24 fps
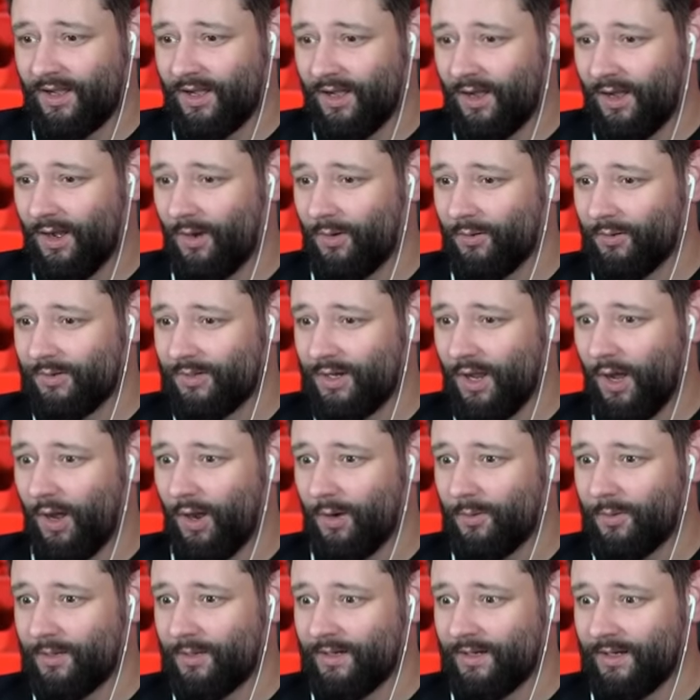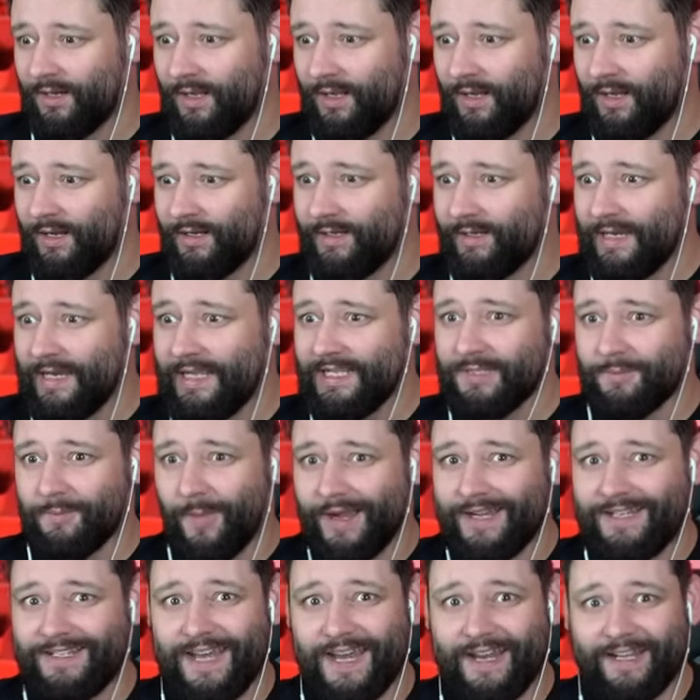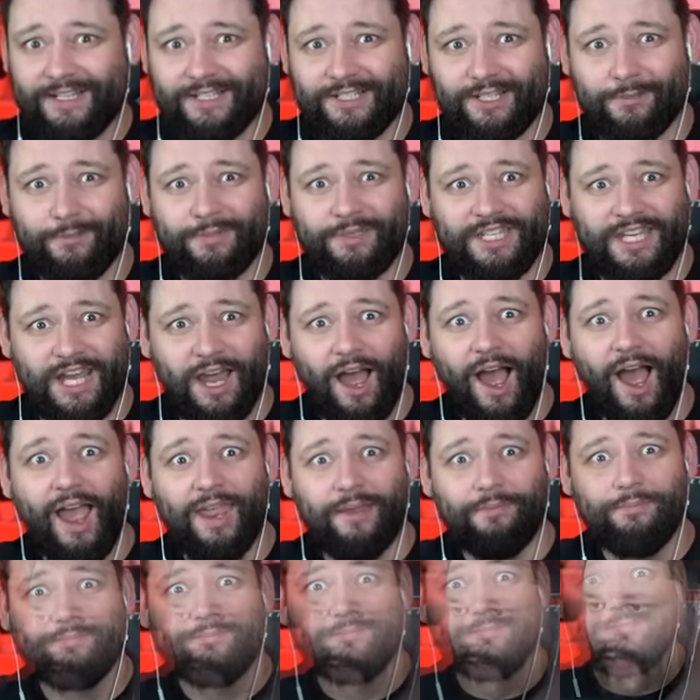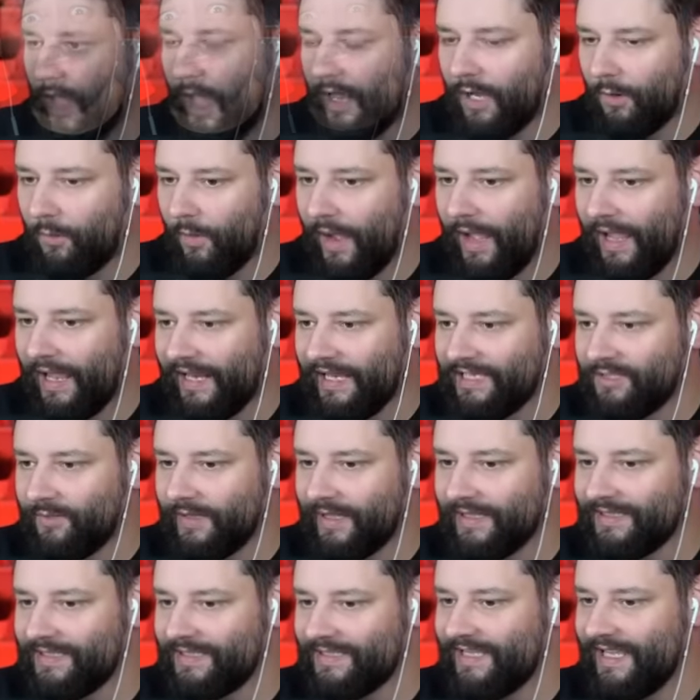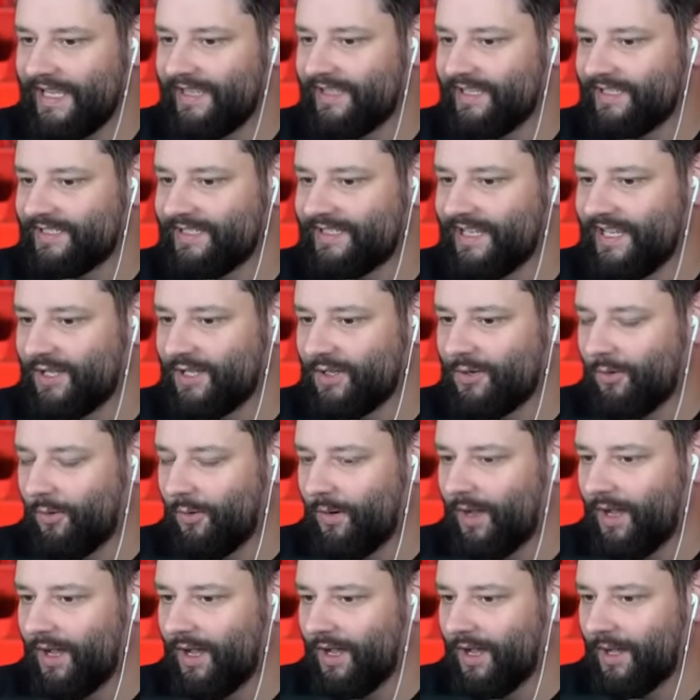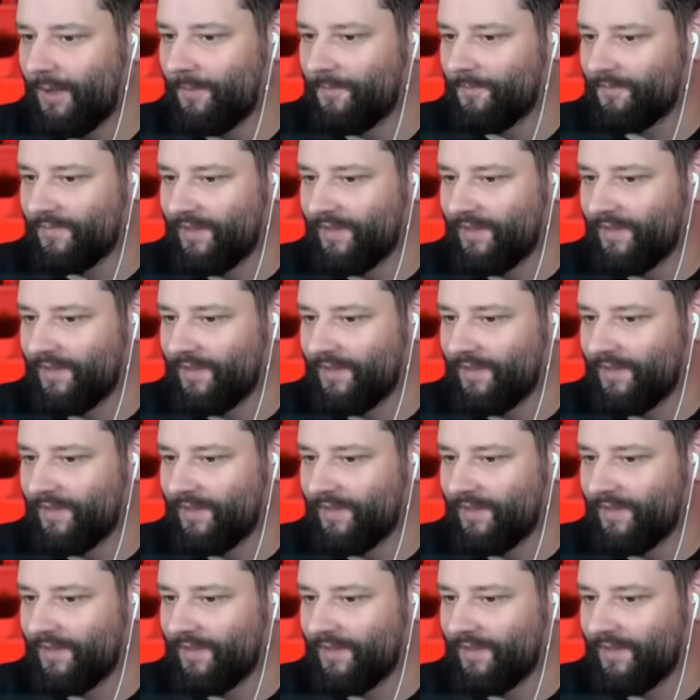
Oh no. This might take some time. Anyway, at least we get to see the single um